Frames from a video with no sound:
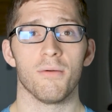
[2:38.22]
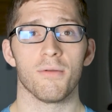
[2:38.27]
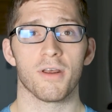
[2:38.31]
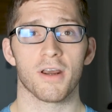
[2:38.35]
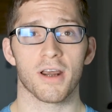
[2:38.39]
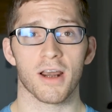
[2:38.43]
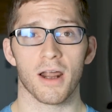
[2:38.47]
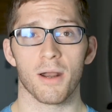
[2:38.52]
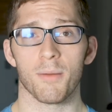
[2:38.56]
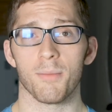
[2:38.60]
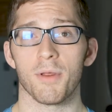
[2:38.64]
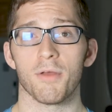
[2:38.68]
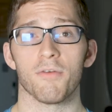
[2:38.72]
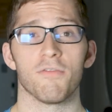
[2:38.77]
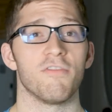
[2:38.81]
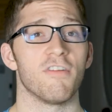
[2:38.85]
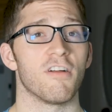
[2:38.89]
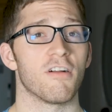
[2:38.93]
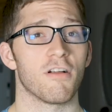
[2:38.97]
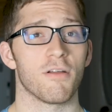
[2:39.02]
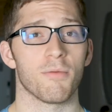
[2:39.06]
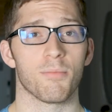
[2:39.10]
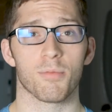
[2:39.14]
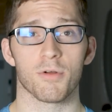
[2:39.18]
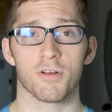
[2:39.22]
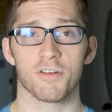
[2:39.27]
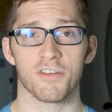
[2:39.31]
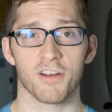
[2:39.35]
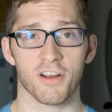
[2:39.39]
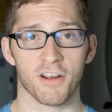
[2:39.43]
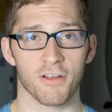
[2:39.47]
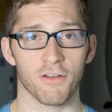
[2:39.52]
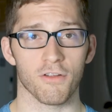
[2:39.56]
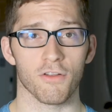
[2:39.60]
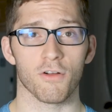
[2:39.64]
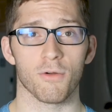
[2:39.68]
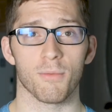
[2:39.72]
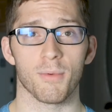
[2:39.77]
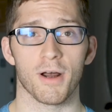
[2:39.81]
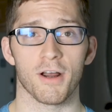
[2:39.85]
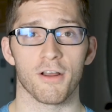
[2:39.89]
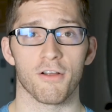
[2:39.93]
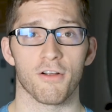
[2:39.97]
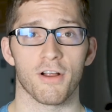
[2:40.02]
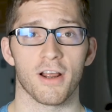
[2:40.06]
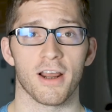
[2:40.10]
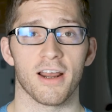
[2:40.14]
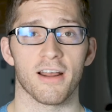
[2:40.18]
You got to be very particular
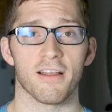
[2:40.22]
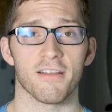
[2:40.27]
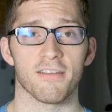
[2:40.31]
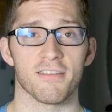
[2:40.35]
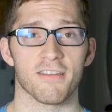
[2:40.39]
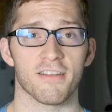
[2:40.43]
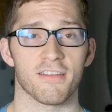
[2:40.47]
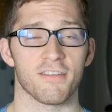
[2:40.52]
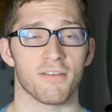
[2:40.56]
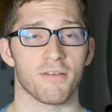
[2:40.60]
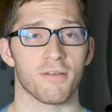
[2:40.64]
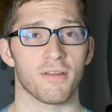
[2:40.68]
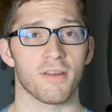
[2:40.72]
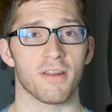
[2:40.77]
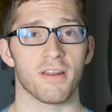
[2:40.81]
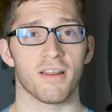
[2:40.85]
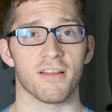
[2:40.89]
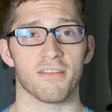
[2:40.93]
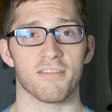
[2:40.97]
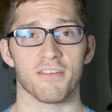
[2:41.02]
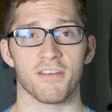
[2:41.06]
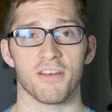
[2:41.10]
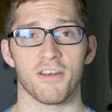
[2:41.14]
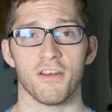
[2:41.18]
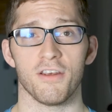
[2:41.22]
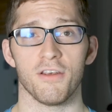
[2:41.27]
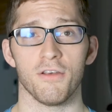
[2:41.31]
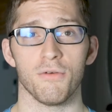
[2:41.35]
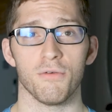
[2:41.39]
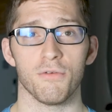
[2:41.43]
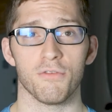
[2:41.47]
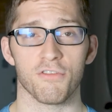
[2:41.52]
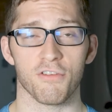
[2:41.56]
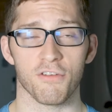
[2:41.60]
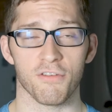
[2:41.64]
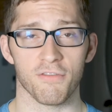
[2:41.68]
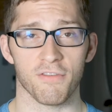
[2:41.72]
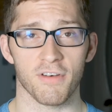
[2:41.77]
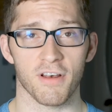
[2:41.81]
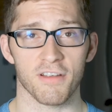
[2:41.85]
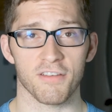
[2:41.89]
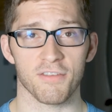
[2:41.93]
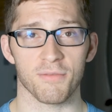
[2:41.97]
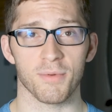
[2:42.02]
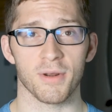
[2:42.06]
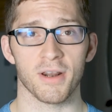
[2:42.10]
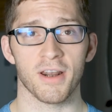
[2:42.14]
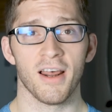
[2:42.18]
about your hands. It's a huge
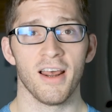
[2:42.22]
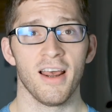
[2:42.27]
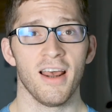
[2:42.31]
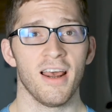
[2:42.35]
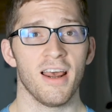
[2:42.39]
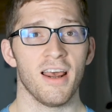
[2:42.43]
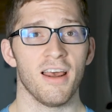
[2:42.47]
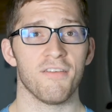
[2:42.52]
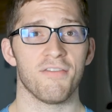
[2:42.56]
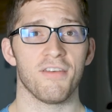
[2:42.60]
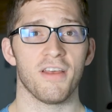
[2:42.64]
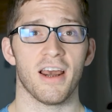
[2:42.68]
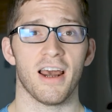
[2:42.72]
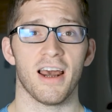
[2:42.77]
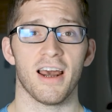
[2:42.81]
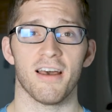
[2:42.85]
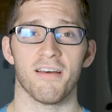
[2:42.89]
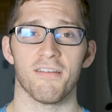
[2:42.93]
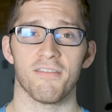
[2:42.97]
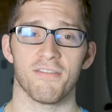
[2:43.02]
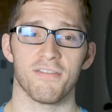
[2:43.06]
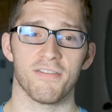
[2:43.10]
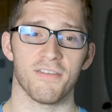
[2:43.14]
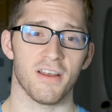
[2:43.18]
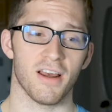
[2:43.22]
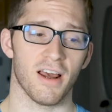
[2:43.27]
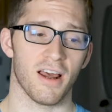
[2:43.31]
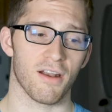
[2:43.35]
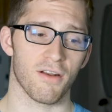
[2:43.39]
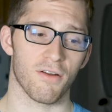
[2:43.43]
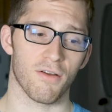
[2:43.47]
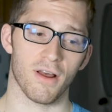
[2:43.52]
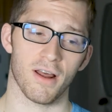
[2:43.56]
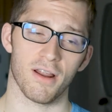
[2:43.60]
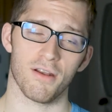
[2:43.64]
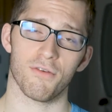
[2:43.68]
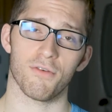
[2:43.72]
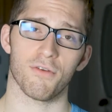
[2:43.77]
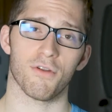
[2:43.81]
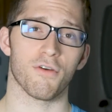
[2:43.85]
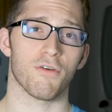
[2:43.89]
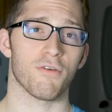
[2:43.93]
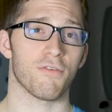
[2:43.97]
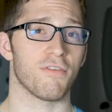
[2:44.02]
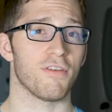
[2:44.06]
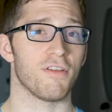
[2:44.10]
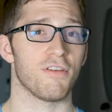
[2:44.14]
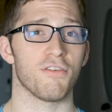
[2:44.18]
investment. If you have, I don't
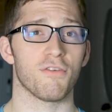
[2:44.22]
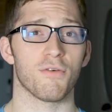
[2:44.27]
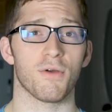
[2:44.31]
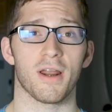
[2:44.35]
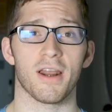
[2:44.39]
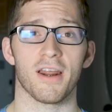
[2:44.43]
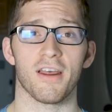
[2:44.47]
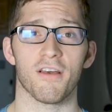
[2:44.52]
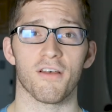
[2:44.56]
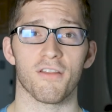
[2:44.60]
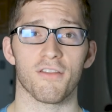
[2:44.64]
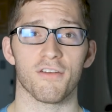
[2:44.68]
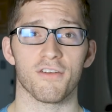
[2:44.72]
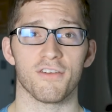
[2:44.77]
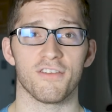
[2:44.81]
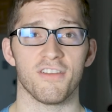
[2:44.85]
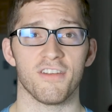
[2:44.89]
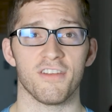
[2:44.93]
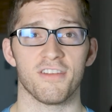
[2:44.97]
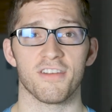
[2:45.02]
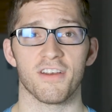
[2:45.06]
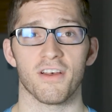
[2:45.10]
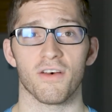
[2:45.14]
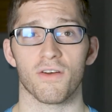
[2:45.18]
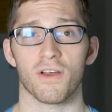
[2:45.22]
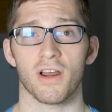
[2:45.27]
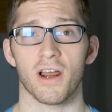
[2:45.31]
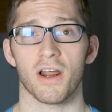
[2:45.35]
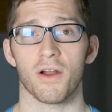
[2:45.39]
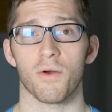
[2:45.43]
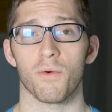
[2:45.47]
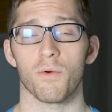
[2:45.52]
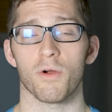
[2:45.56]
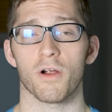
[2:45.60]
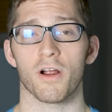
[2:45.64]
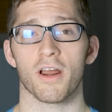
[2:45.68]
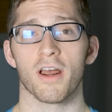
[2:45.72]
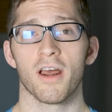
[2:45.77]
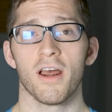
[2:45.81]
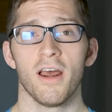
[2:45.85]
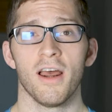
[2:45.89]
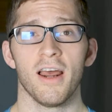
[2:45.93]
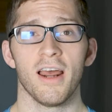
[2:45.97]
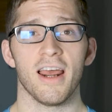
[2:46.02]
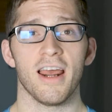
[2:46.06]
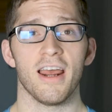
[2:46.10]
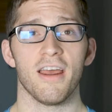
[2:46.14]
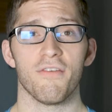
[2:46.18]
know if you do any other detail kind of work,
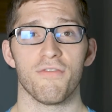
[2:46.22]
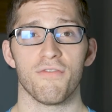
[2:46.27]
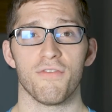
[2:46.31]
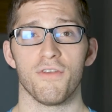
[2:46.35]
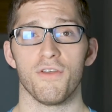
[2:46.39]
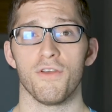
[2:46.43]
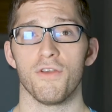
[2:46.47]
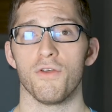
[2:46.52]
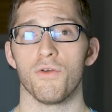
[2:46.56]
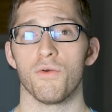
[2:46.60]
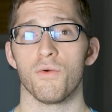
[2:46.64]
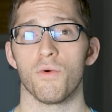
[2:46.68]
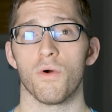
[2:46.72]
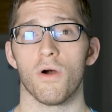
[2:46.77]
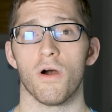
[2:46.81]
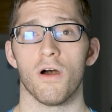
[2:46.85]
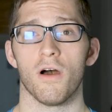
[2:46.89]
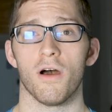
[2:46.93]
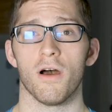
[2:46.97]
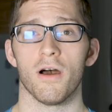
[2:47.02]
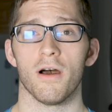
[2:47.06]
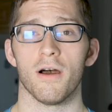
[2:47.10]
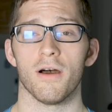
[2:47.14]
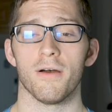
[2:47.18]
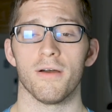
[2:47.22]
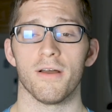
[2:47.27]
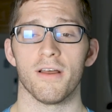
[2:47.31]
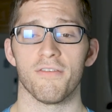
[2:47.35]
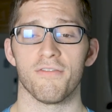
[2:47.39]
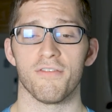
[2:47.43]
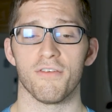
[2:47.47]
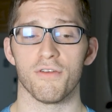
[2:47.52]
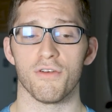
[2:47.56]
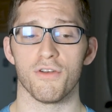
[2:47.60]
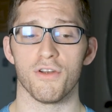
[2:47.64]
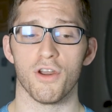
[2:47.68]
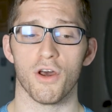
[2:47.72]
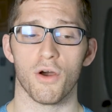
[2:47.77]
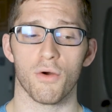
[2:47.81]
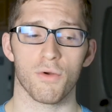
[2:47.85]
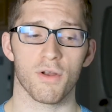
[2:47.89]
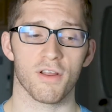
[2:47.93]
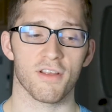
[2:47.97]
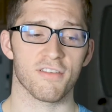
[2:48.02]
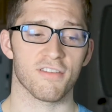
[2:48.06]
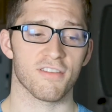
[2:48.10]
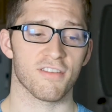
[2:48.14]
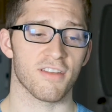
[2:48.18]
if you
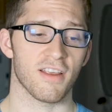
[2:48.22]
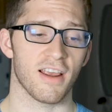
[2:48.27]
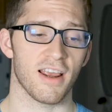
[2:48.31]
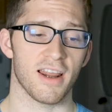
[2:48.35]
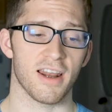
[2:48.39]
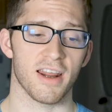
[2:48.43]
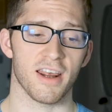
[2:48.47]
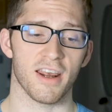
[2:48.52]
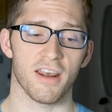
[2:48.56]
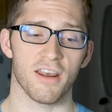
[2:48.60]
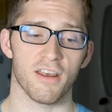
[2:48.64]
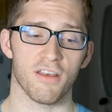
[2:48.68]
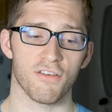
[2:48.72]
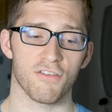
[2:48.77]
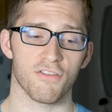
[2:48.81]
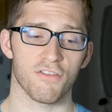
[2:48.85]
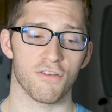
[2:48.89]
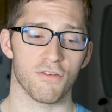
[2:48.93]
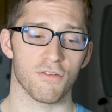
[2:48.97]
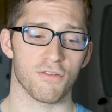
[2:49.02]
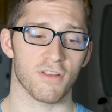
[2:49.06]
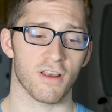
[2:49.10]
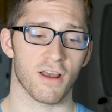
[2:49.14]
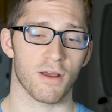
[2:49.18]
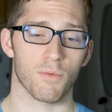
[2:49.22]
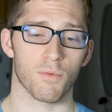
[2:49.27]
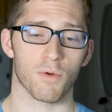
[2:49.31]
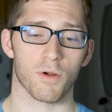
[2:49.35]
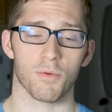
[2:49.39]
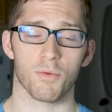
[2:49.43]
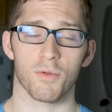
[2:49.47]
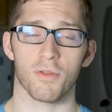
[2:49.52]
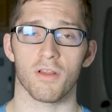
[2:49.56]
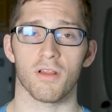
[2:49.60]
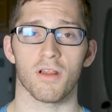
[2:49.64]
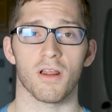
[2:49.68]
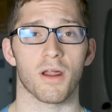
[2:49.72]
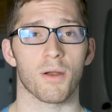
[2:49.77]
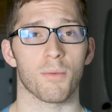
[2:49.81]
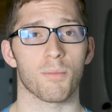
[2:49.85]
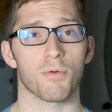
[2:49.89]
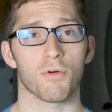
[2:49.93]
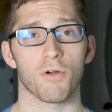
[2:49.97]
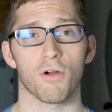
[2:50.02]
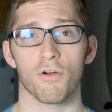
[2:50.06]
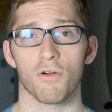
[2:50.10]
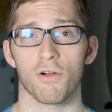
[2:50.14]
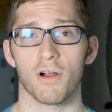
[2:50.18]
notice any issues, I work with a lot of
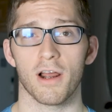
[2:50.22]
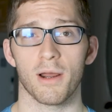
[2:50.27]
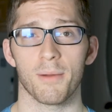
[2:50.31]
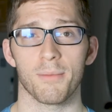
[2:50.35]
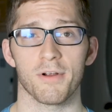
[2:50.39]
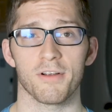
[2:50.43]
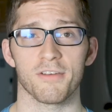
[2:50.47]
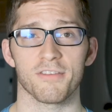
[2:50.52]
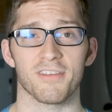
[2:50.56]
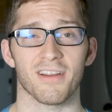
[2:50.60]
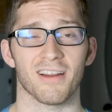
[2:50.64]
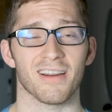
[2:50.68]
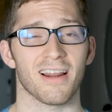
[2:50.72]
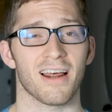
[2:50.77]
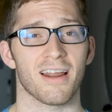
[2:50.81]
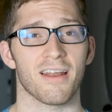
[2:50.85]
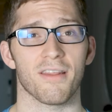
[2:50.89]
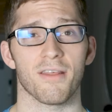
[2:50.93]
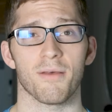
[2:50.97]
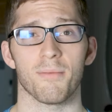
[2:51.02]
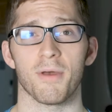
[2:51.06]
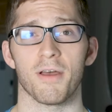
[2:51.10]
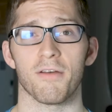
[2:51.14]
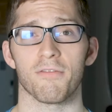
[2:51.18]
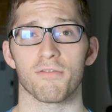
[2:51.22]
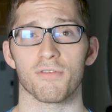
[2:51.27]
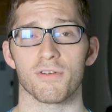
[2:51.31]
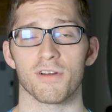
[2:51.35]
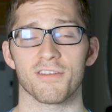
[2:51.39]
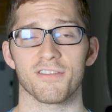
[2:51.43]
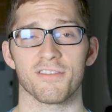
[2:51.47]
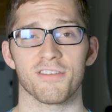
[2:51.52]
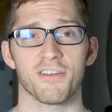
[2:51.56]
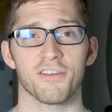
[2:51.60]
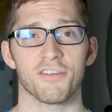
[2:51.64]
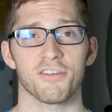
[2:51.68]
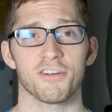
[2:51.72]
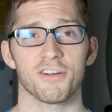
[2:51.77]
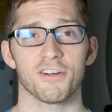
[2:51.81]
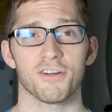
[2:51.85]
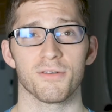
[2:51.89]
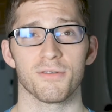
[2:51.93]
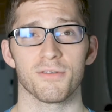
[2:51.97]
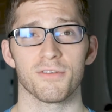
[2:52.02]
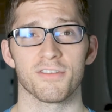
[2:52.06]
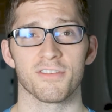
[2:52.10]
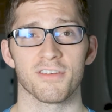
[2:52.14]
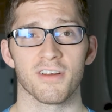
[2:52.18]
programmers. A lot of them have wrist
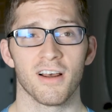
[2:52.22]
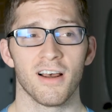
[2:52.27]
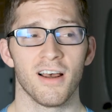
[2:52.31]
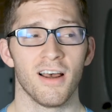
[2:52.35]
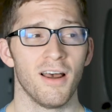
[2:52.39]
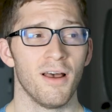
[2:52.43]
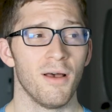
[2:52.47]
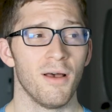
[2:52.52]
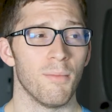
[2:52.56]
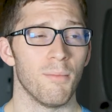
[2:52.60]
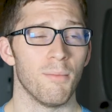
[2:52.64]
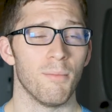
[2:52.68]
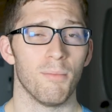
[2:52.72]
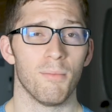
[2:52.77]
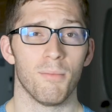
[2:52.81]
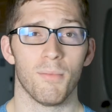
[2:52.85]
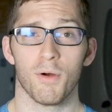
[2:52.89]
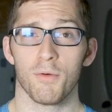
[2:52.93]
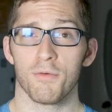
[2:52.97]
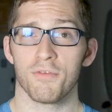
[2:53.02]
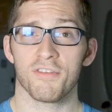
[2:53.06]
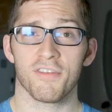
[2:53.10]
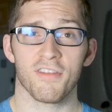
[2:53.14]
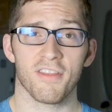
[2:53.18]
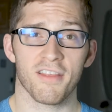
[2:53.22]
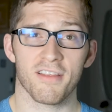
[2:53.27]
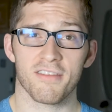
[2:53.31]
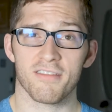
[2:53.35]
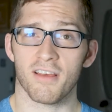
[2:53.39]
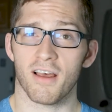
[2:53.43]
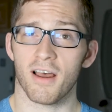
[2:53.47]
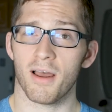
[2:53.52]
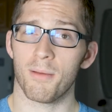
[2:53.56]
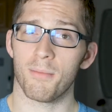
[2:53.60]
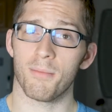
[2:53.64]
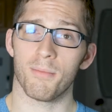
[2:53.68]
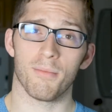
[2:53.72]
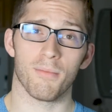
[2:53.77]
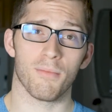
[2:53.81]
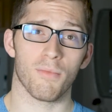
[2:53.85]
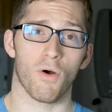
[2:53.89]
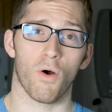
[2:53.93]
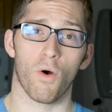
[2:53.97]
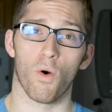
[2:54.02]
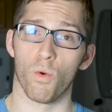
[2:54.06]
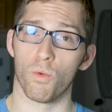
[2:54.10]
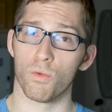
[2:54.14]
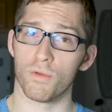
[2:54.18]
issues. Most of the time,
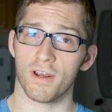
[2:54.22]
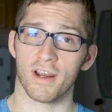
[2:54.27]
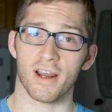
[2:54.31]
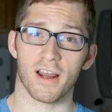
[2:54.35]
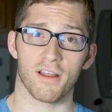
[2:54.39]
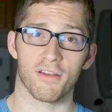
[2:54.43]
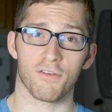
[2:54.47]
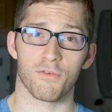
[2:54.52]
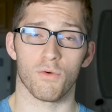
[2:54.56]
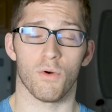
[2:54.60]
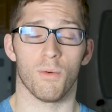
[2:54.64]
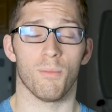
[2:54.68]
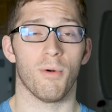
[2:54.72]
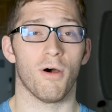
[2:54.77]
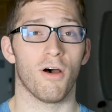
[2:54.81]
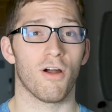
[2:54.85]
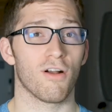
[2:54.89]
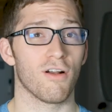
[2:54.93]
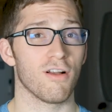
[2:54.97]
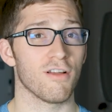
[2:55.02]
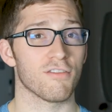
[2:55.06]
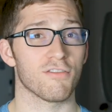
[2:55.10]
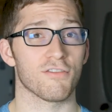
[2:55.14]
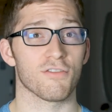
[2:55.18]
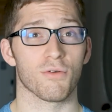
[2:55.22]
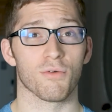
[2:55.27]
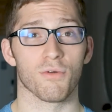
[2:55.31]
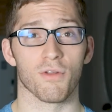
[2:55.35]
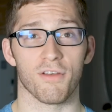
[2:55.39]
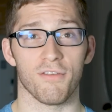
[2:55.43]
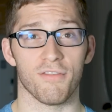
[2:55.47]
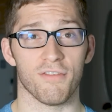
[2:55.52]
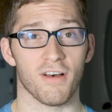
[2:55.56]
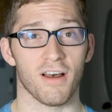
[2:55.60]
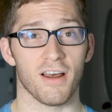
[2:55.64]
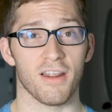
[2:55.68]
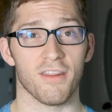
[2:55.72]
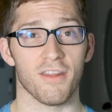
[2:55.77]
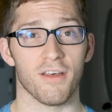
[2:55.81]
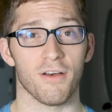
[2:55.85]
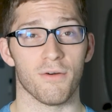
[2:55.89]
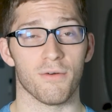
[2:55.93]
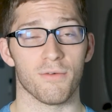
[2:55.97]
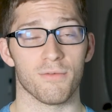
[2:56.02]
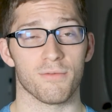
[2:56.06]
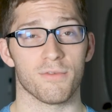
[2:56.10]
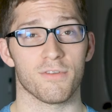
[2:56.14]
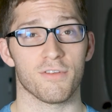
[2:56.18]
holding onto a bar is totally fine though.